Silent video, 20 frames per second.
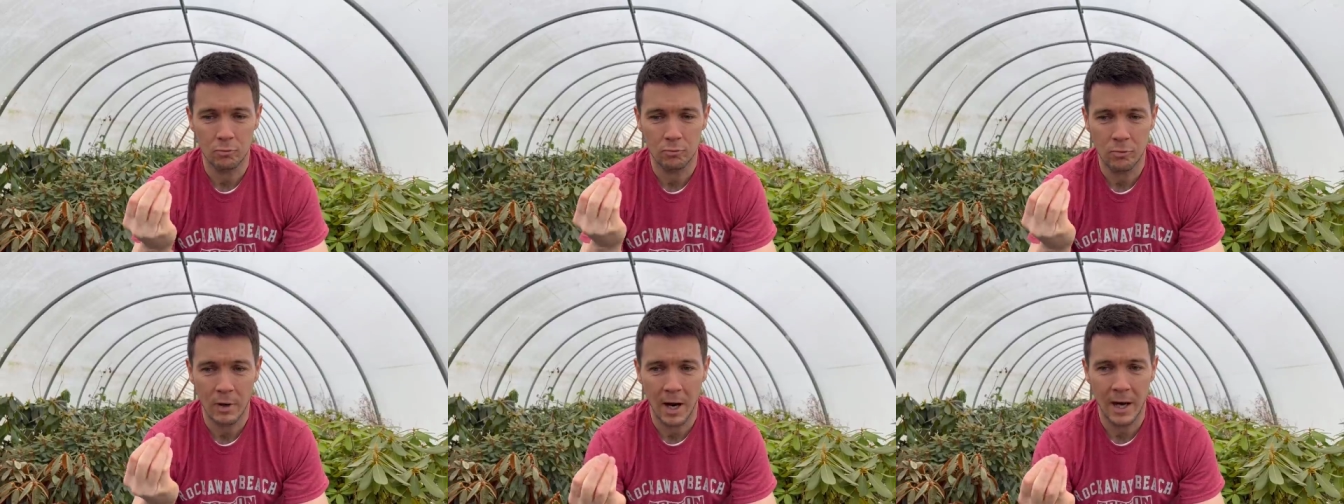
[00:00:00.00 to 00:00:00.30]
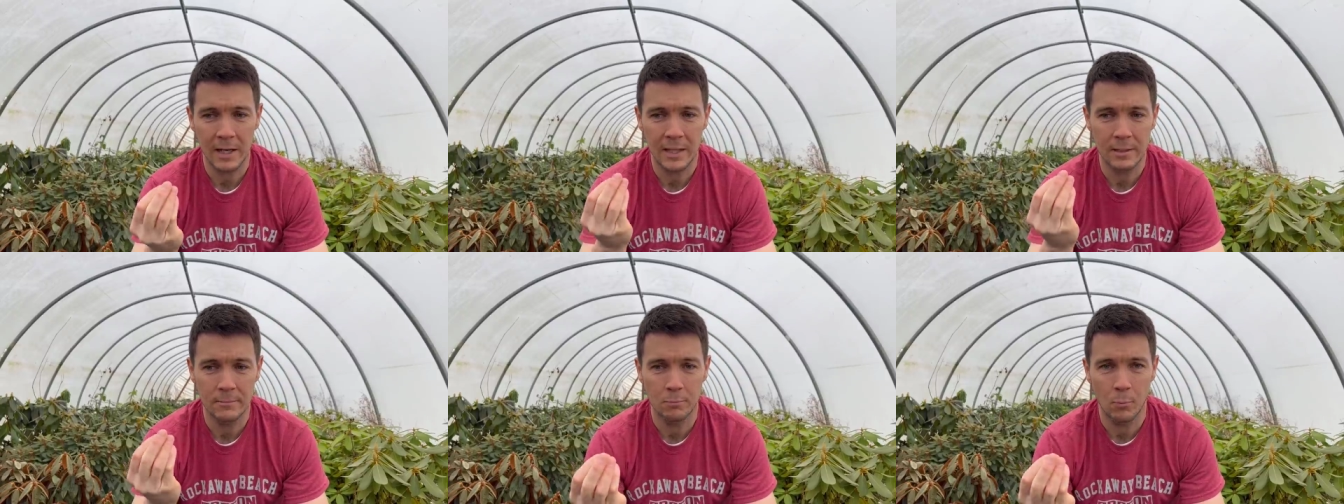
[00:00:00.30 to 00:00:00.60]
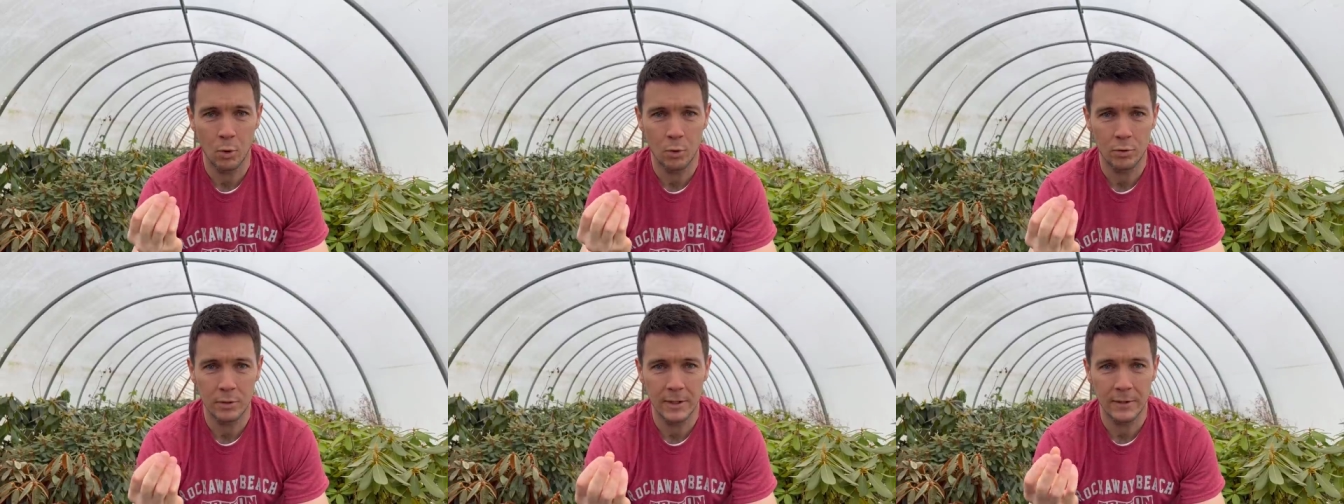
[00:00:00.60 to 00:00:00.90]
rot and
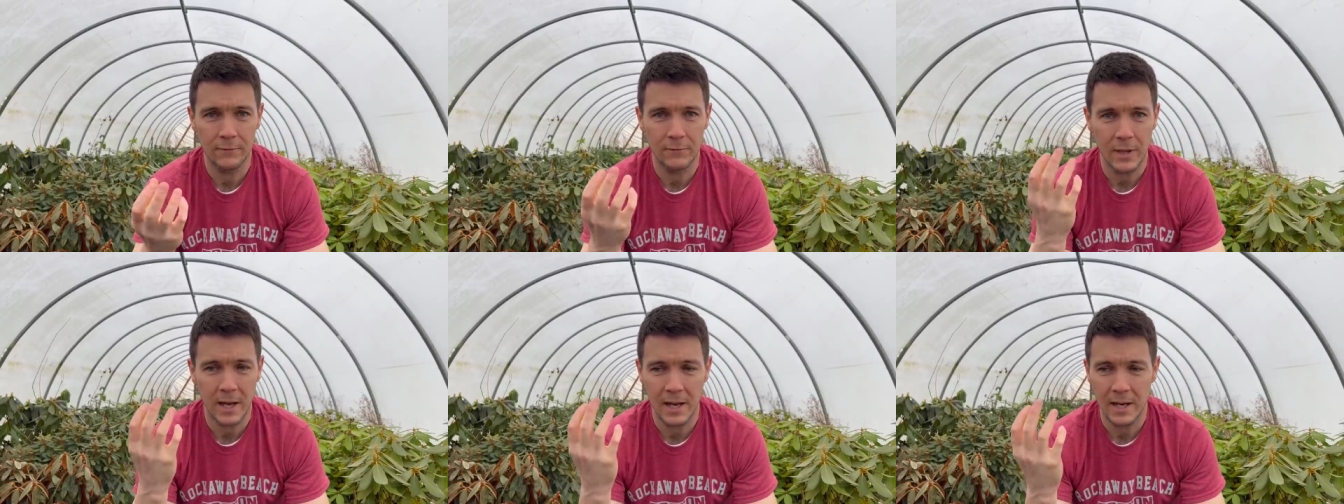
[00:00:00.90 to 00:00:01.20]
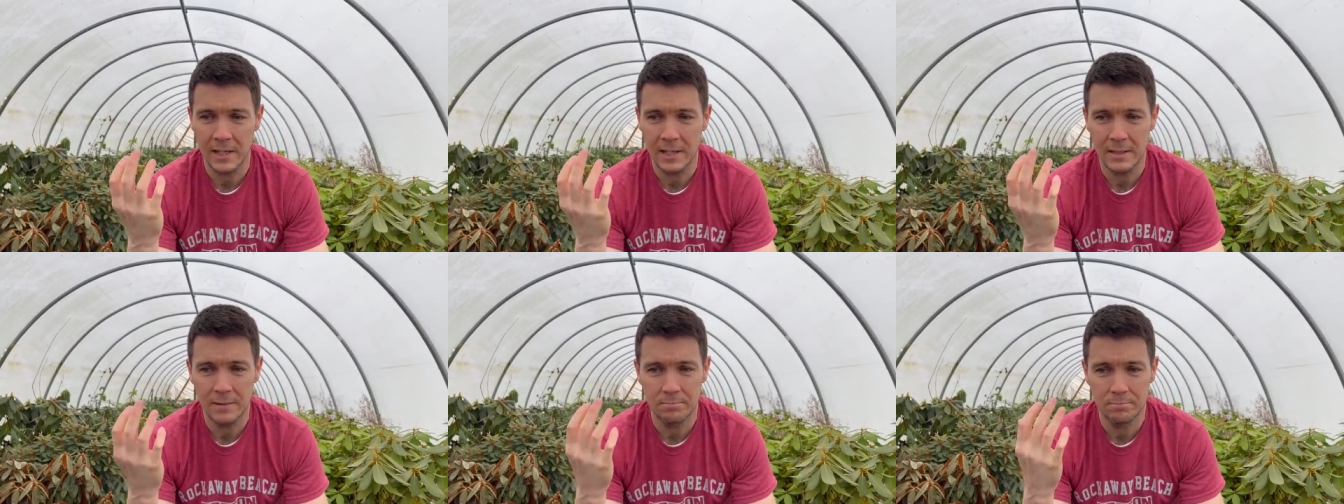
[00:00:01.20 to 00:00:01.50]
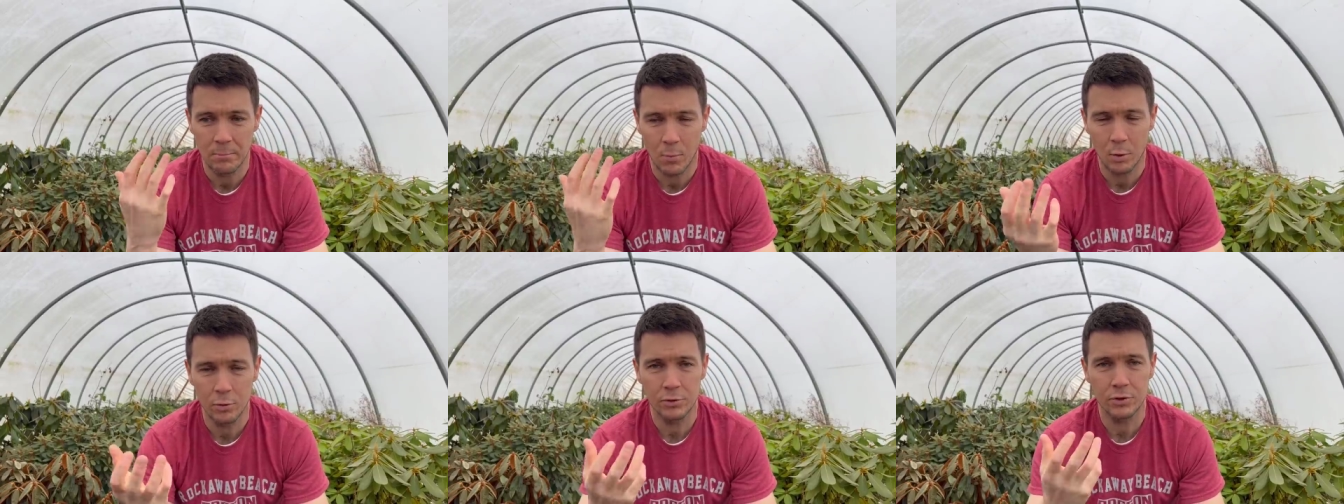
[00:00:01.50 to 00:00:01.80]
mold if any
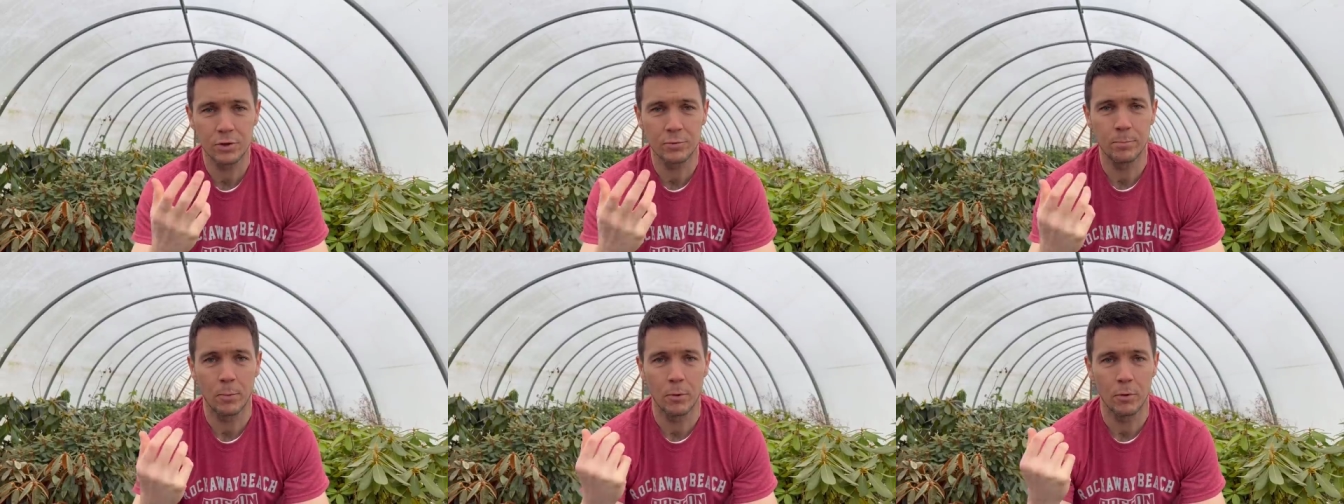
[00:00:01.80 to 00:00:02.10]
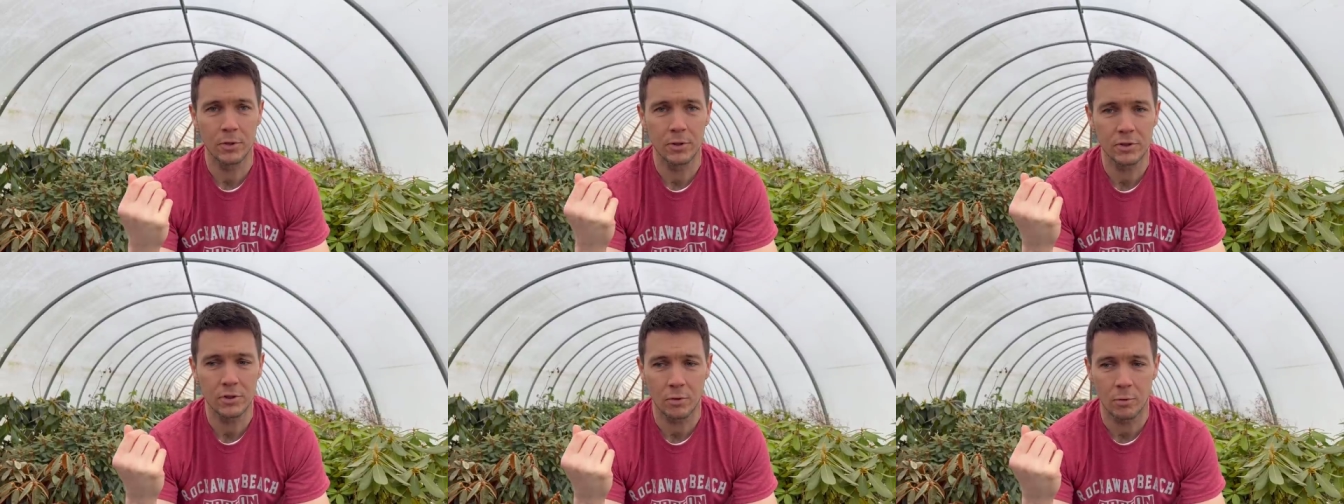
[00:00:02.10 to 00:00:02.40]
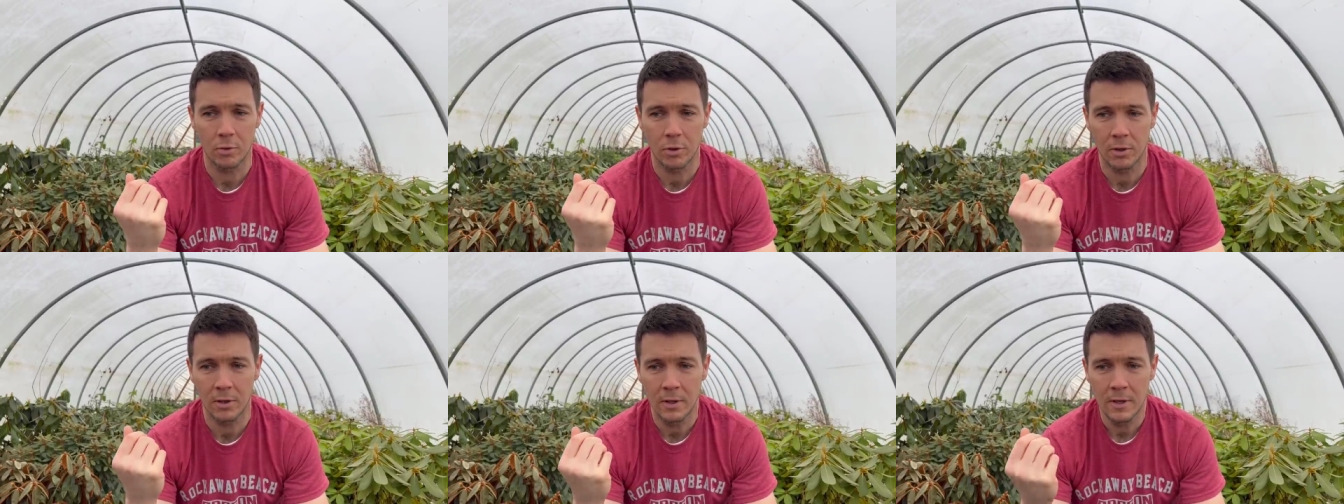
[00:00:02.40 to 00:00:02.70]
mold spores
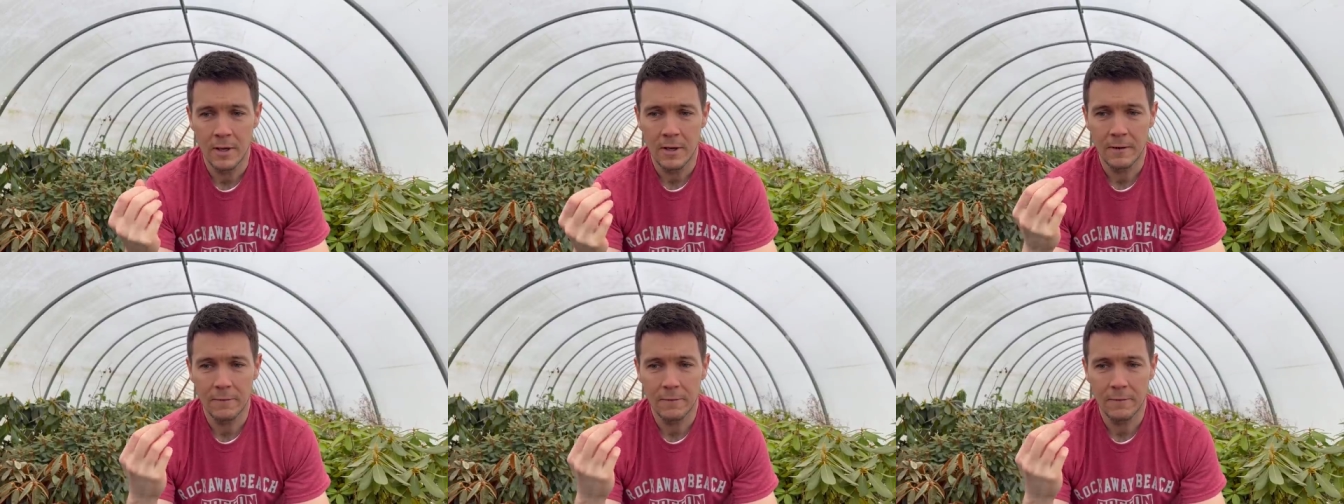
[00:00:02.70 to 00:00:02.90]
or